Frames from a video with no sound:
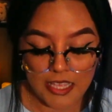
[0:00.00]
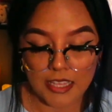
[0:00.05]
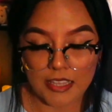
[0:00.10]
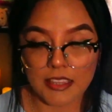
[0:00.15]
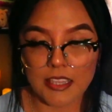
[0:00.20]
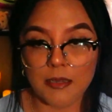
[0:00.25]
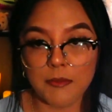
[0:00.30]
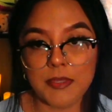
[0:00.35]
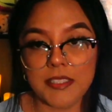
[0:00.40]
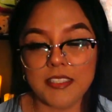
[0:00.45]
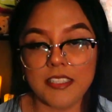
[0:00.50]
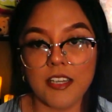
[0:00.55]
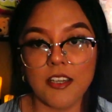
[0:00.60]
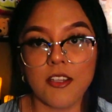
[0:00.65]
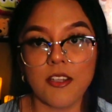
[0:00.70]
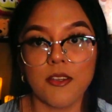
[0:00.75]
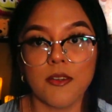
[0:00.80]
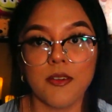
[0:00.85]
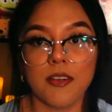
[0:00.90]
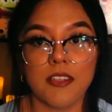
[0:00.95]
let me tell
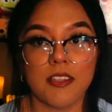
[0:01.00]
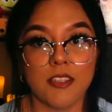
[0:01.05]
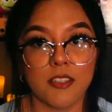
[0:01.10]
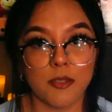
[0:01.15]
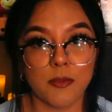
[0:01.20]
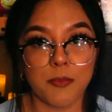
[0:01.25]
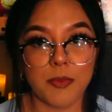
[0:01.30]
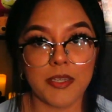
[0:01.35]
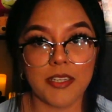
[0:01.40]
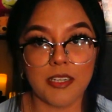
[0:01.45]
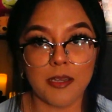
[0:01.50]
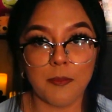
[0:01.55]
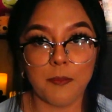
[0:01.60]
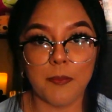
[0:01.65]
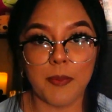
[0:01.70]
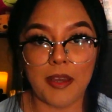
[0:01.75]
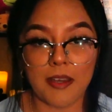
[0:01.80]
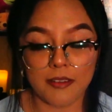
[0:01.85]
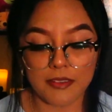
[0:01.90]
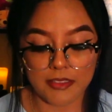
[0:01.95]
you a little bit
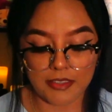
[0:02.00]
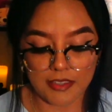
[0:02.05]
about